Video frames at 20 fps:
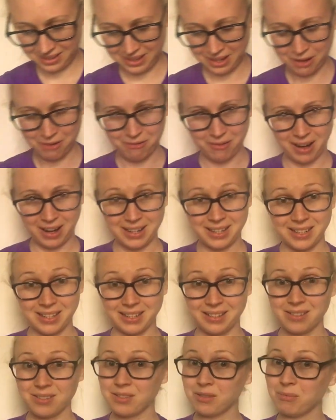at
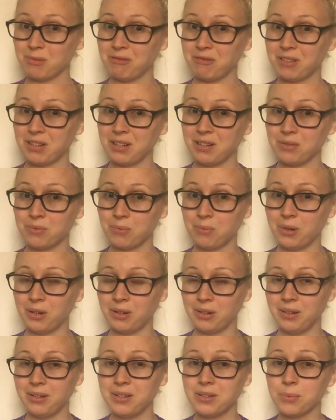writing some of these
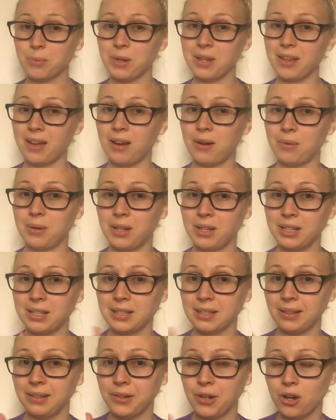words with our
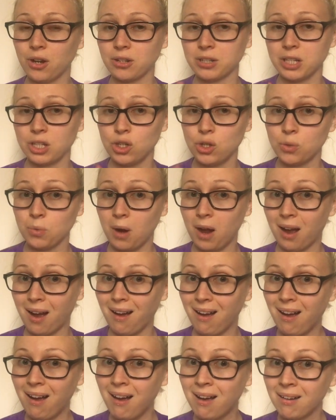little naughty
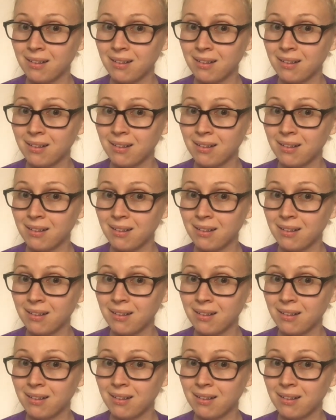schwa?